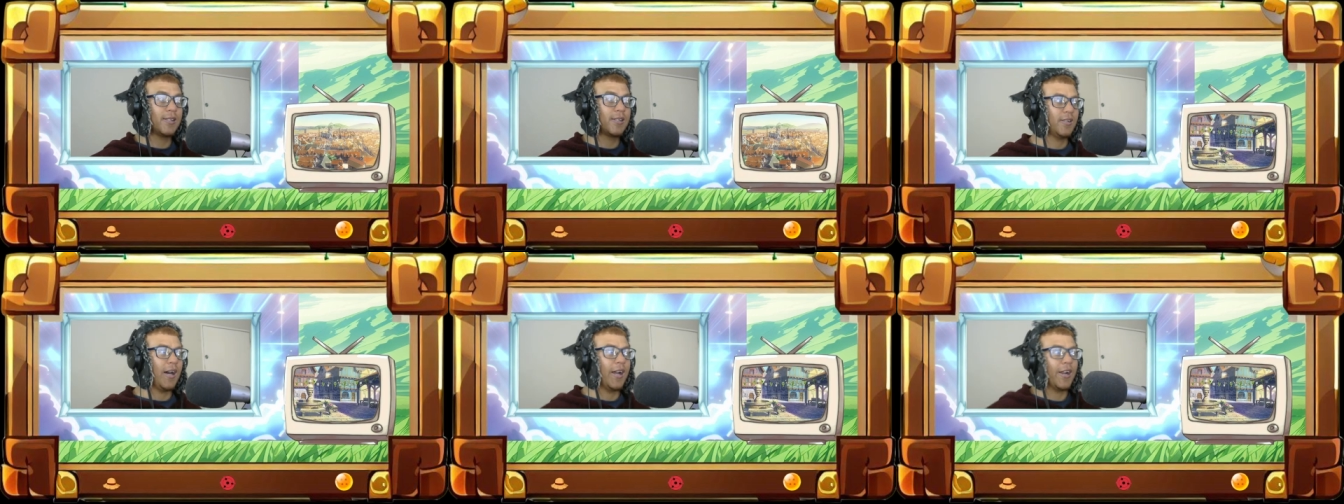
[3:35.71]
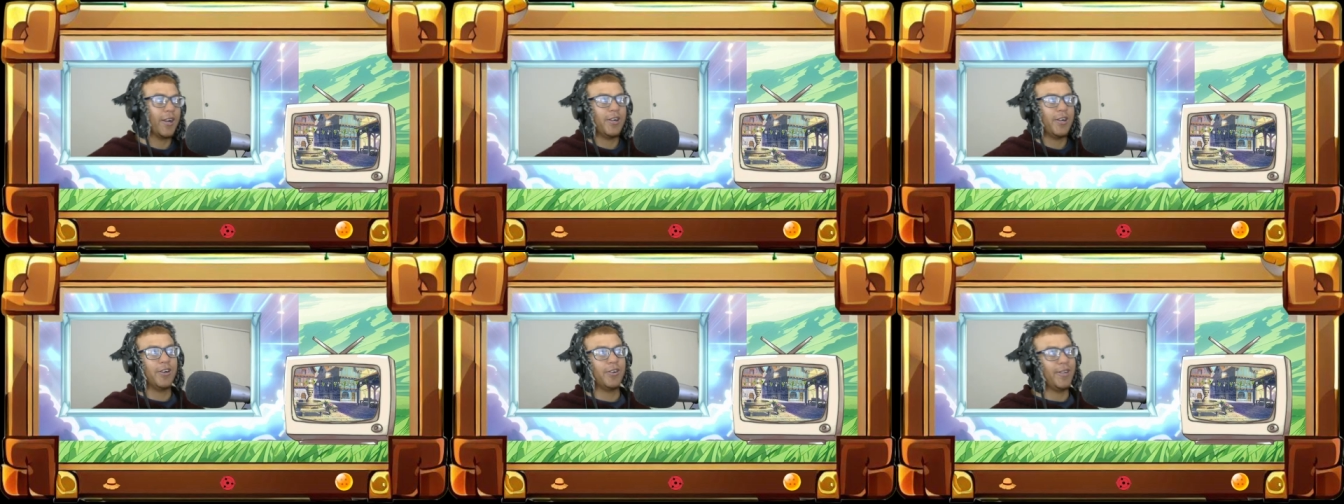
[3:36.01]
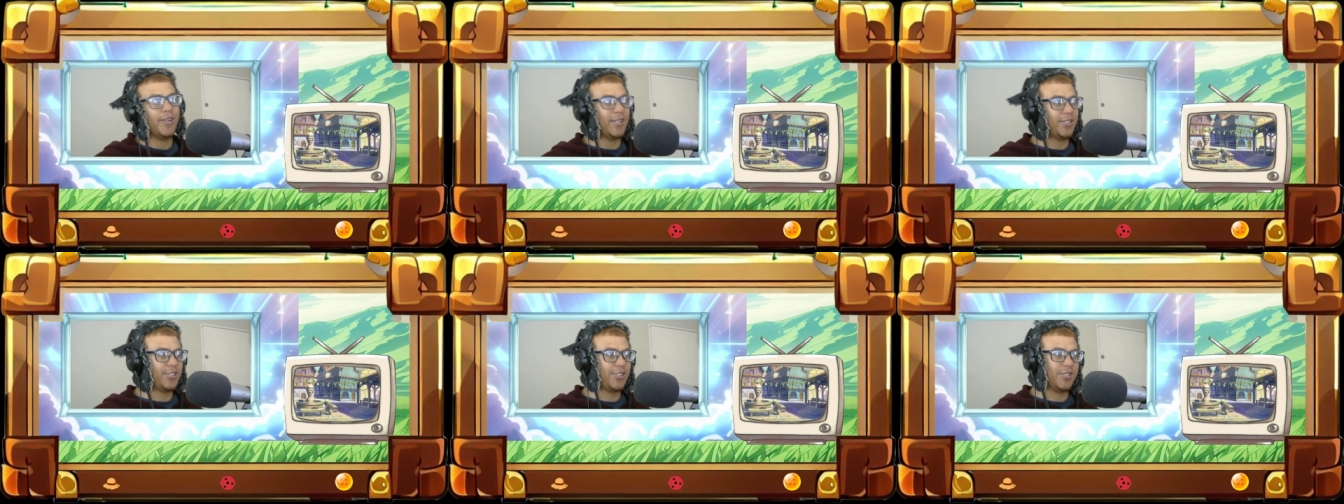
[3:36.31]
I don't know,
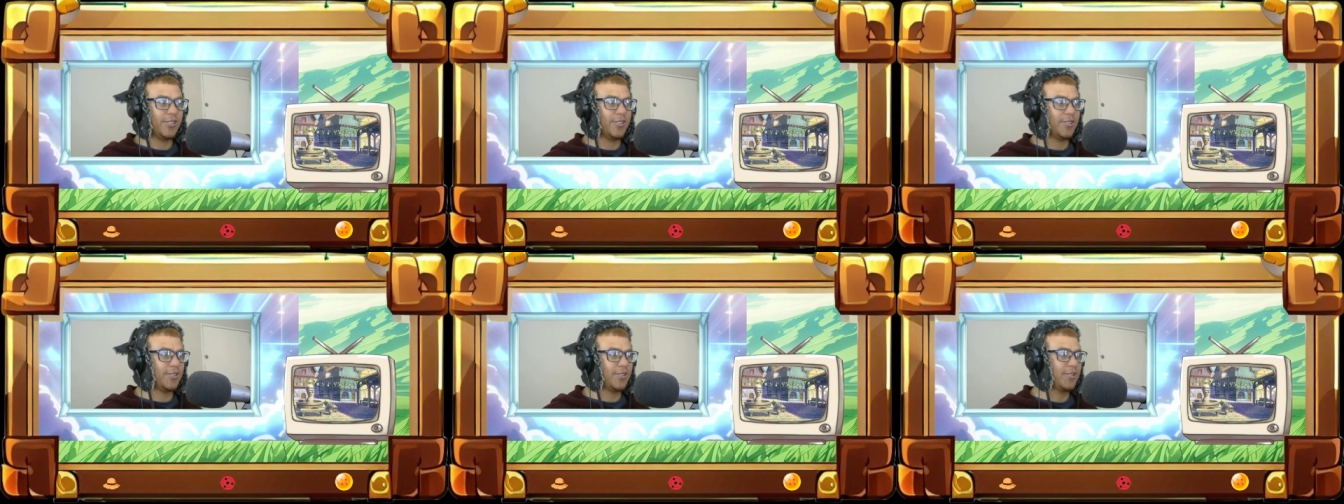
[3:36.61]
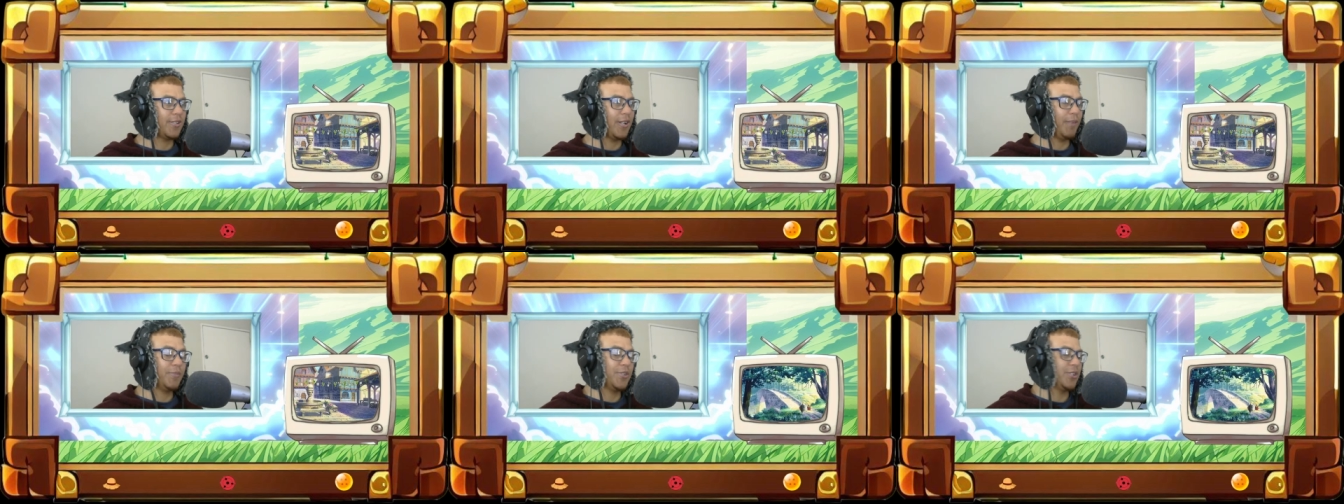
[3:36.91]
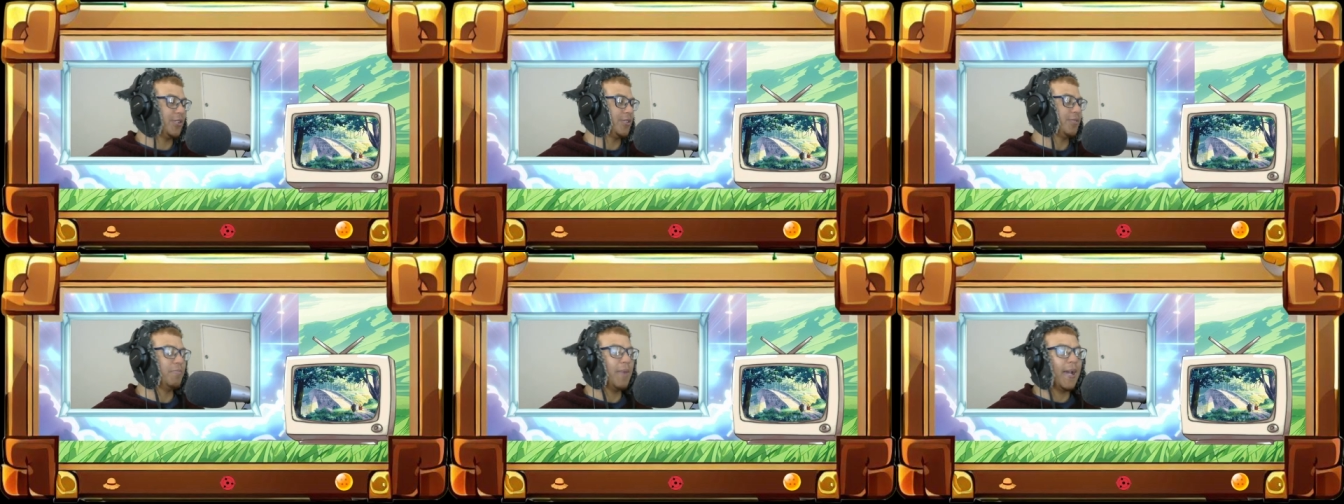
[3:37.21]
that's just, I'm
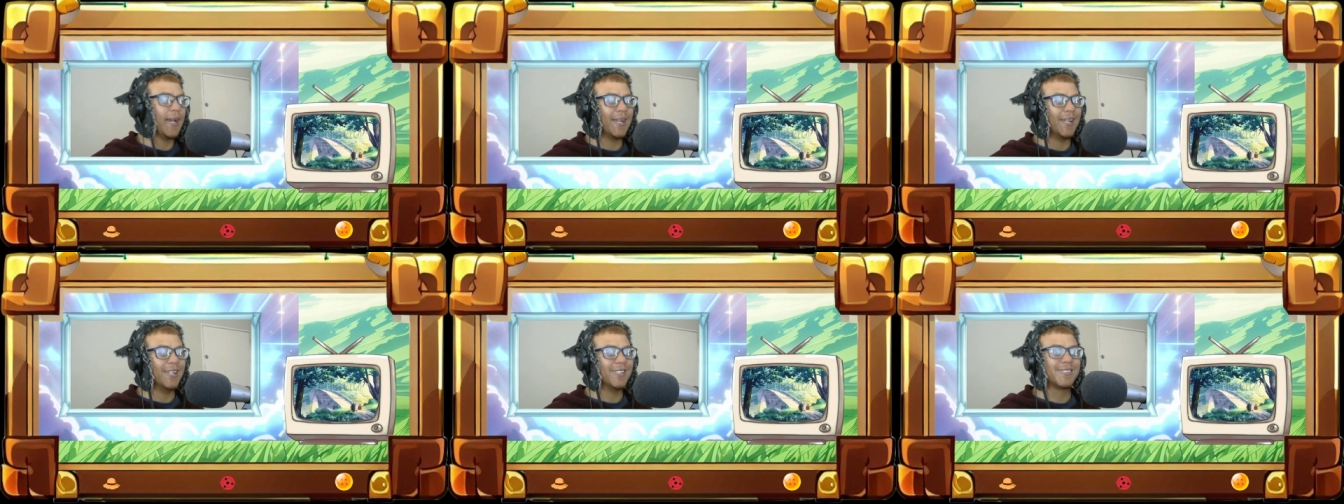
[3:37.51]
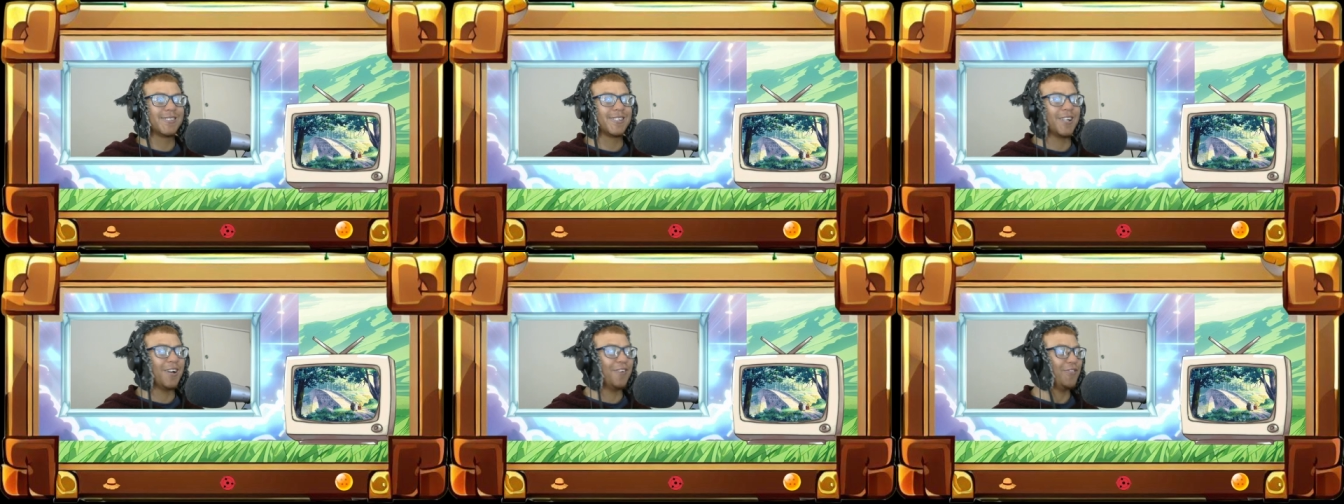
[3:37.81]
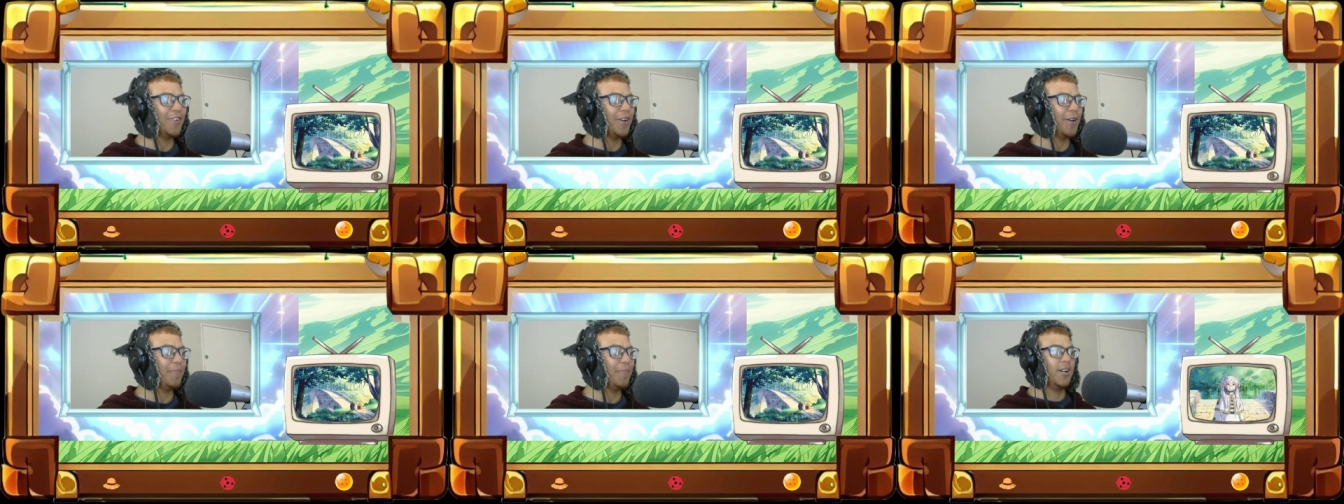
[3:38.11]
just making stuff
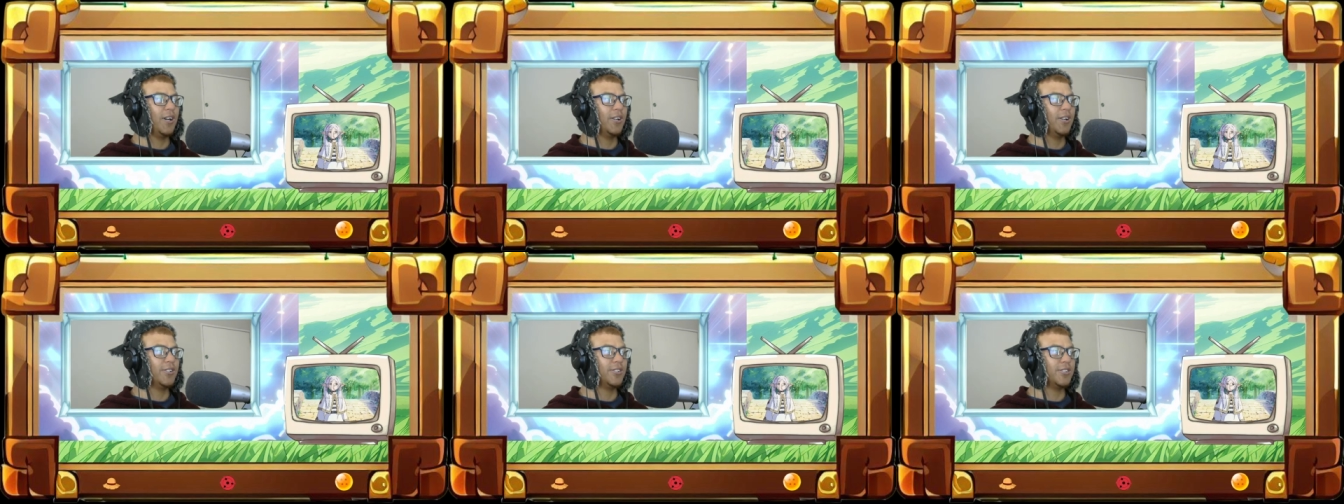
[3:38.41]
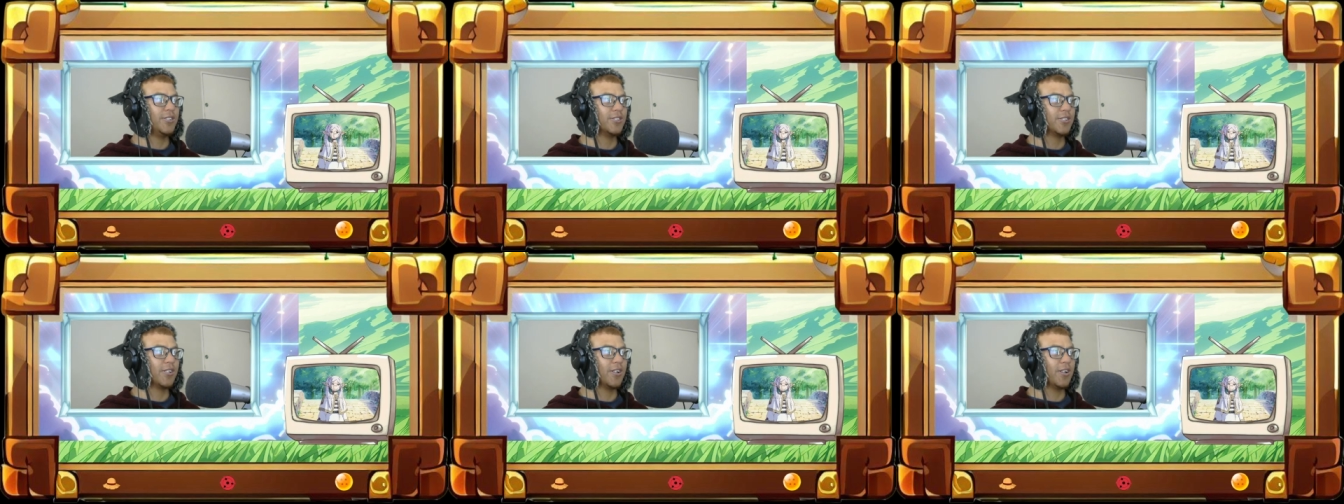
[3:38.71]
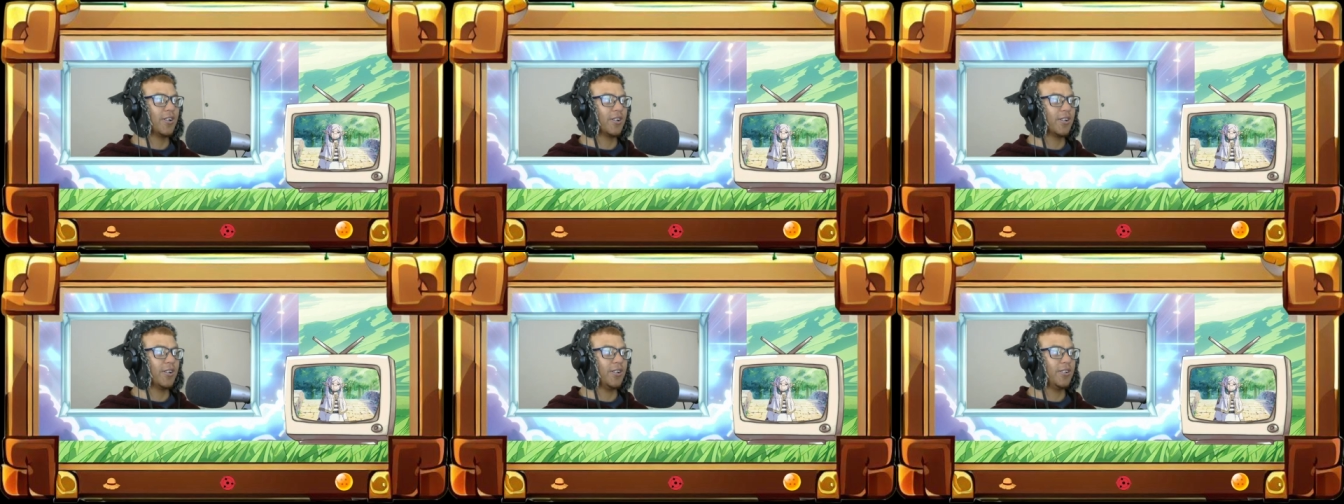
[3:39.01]
up. Oh, she's
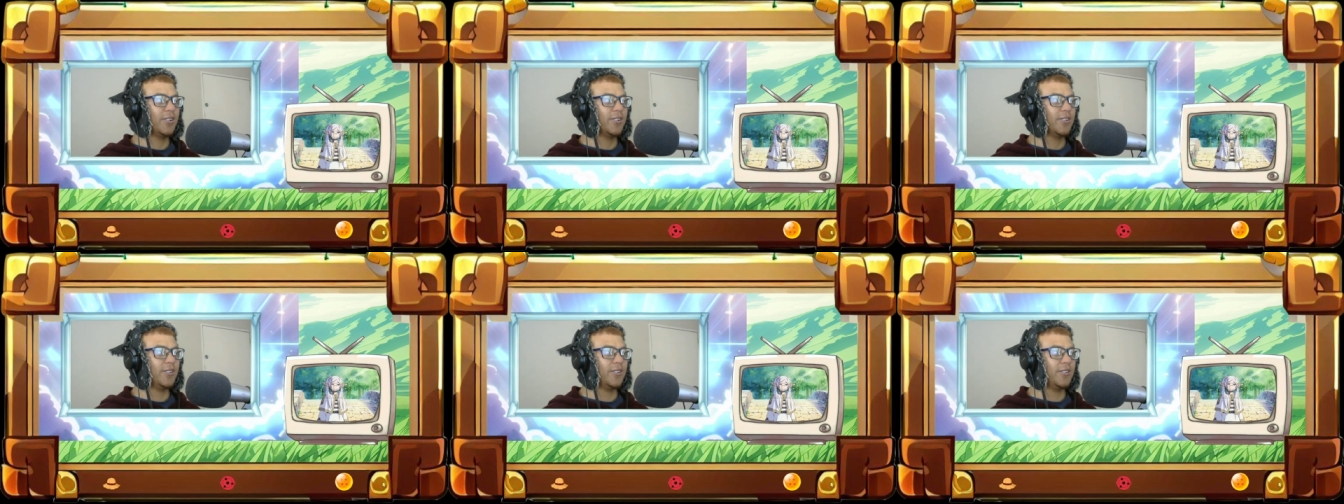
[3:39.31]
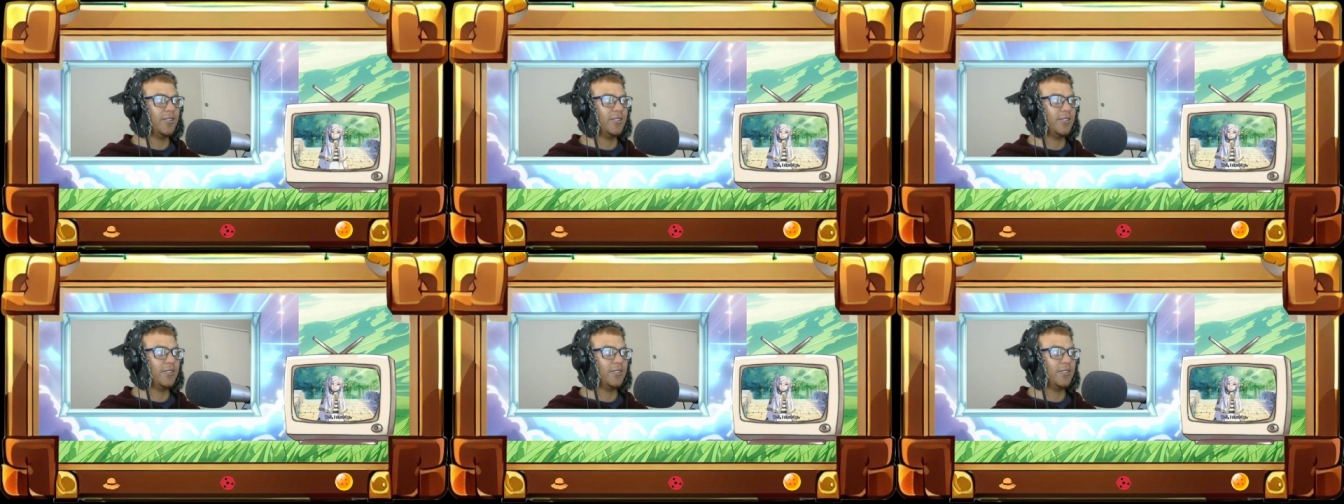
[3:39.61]
gotta go.